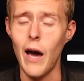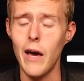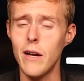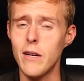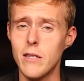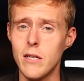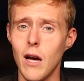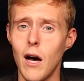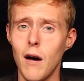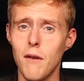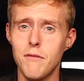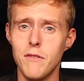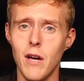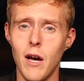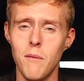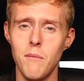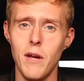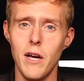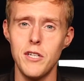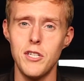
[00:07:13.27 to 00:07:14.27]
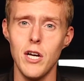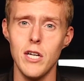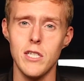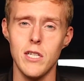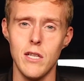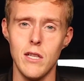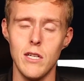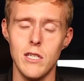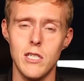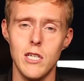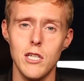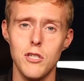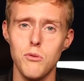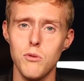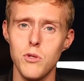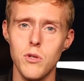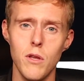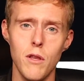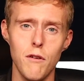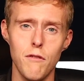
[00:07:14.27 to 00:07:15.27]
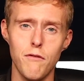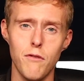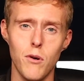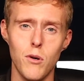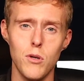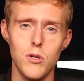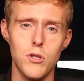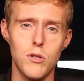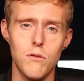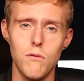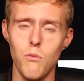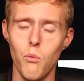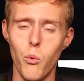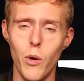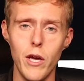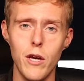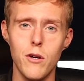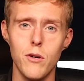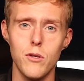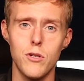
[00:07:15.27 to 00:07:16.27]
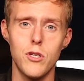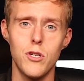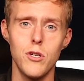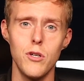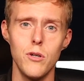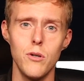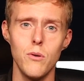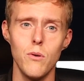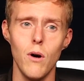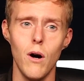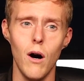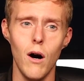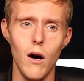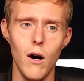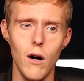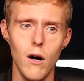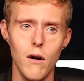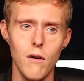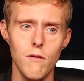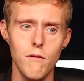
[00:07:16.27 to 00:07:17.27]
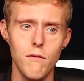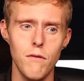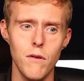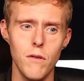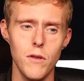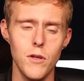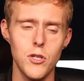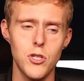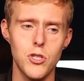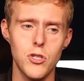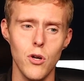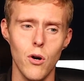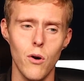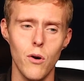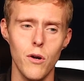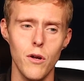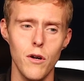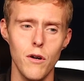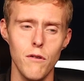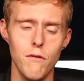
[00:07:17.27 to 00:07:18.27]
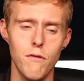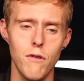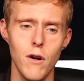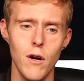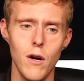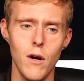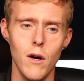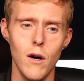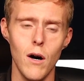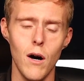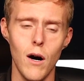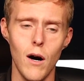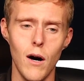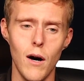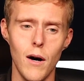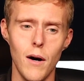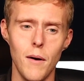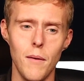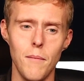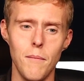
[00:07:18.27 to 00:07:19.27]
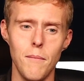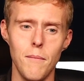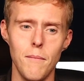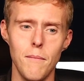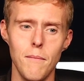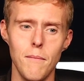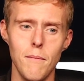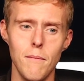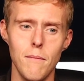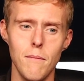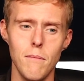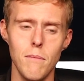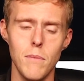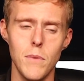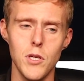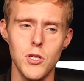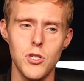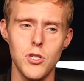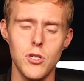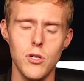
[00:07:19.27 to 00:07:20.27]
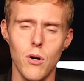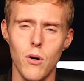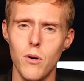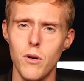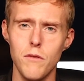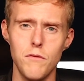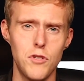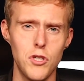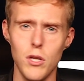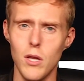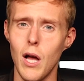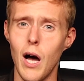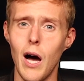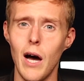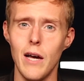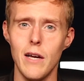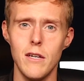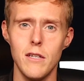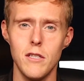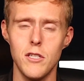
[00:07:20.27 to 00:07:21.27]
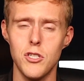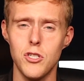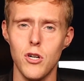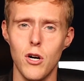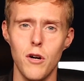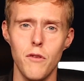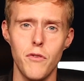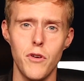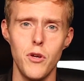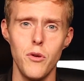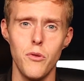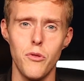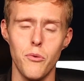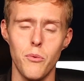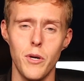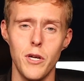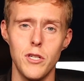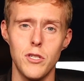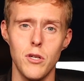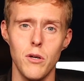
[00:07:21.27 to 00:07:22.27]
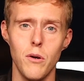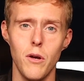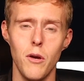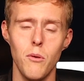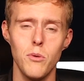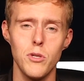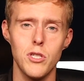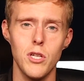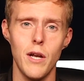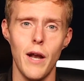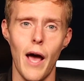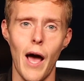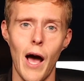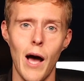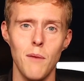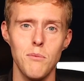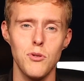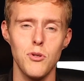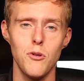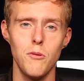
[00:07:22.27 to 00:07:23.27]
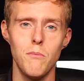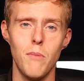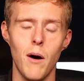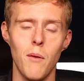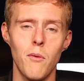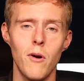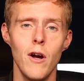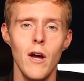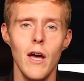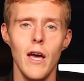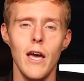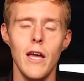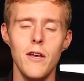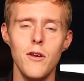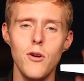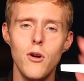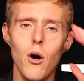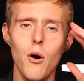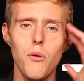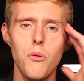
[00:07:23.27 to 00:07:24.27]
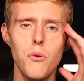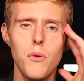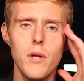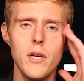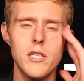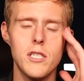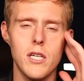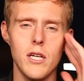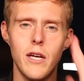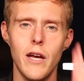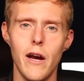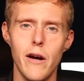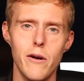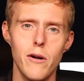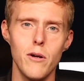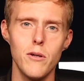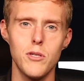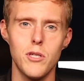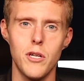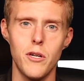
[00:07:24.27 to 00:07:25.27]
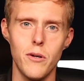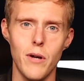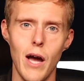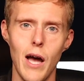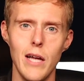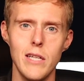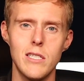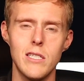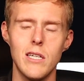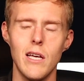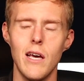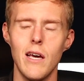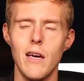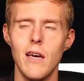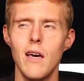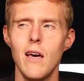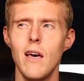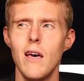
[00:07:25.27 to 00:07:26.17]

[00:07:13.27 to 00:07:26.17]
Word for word: I had a tough time digesting this. This was on the first week or two of the start of um, the start of July, the start of Q3. So it was an absolute bummer. And you go through these scenarios in your head saying,